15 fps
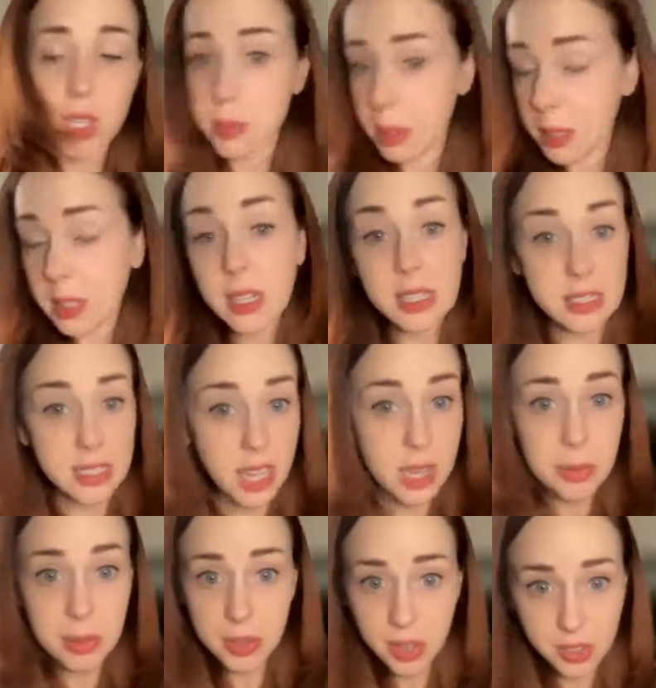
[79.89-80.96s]
spend a lot of
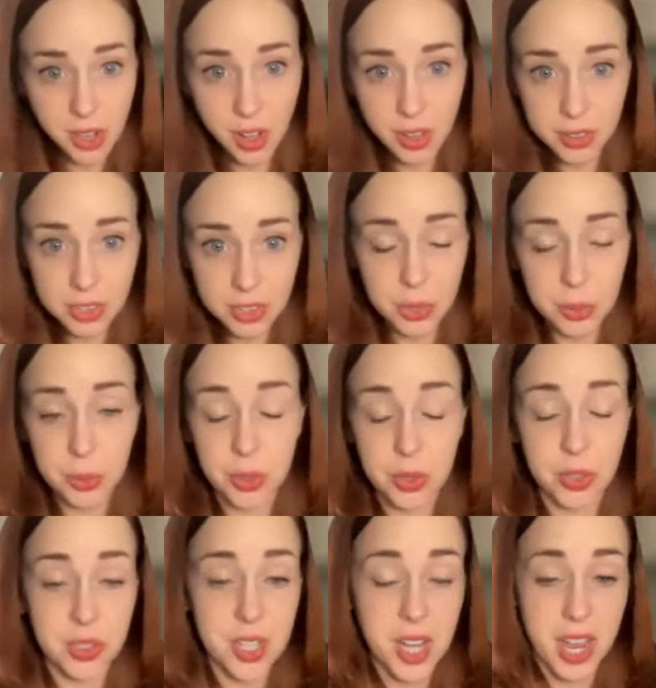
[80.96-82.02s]
time in the oncology
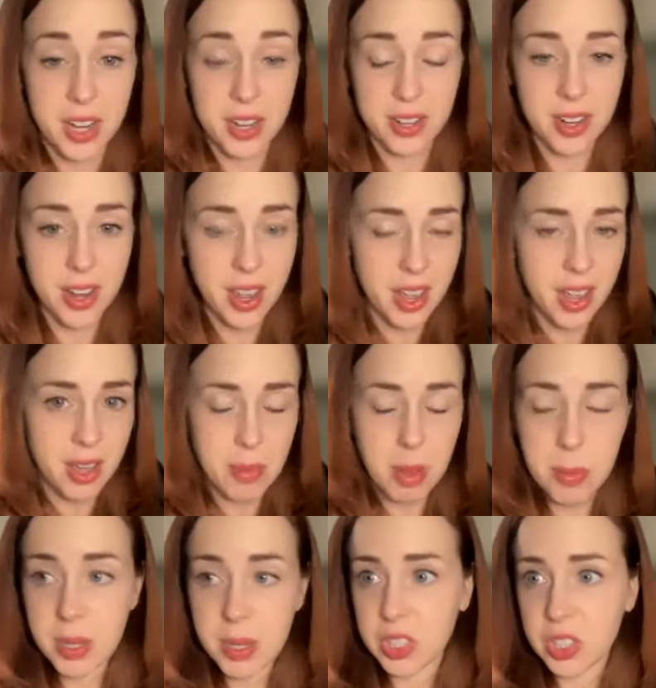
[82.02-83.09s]
world, and my
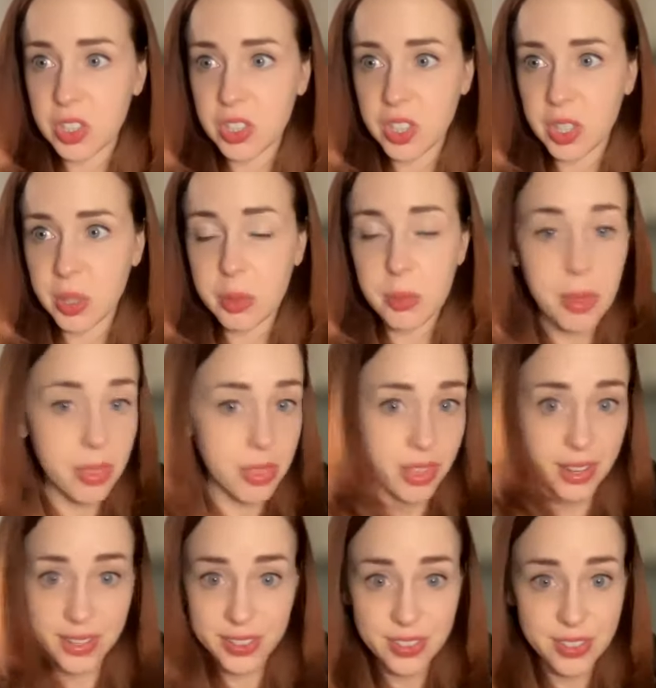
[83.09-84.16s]
patients share with me
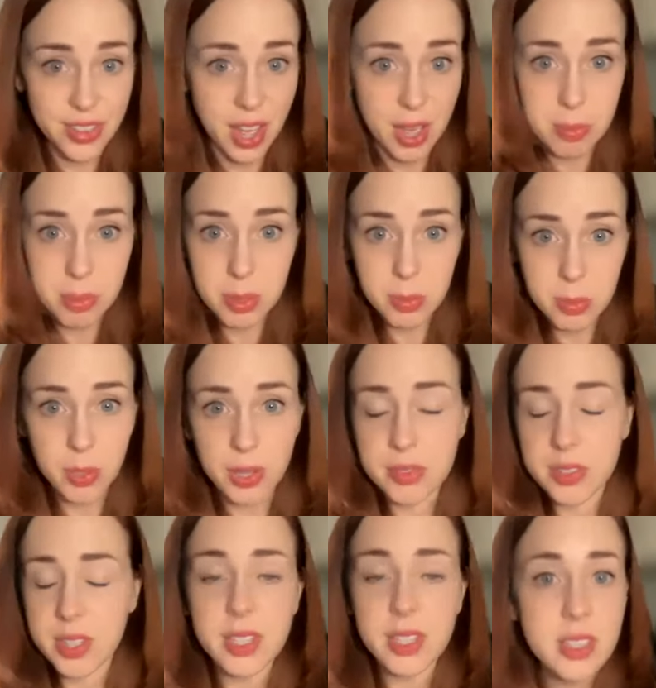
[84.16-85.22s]
things that people have
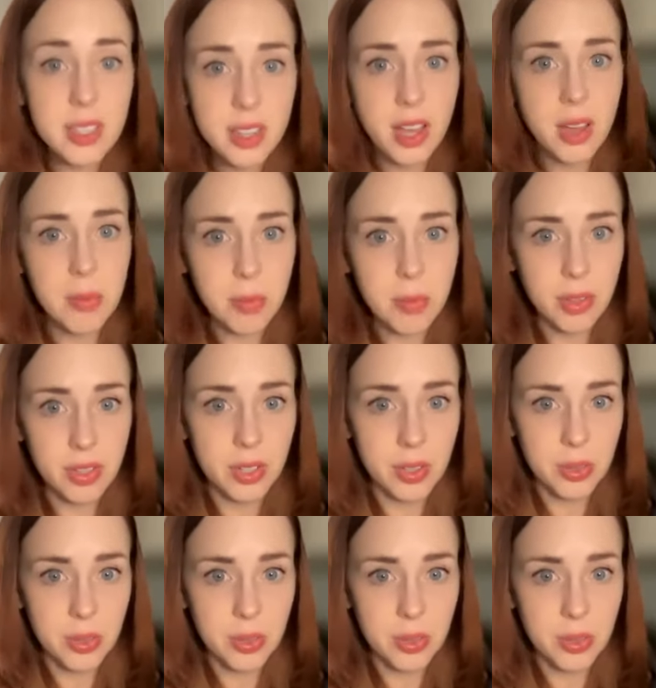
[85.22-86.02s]
said to them,